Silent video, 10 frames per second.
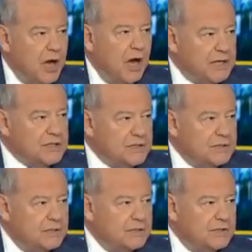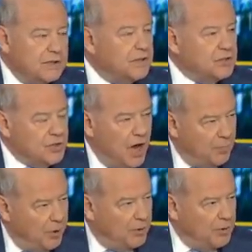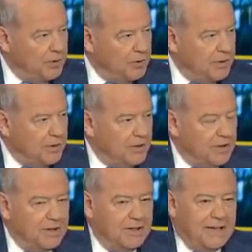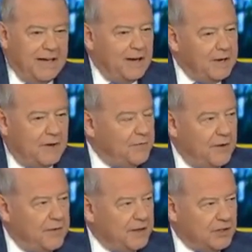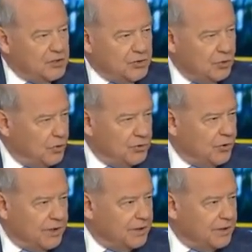ICE the Gestapo. I find that extraordinary,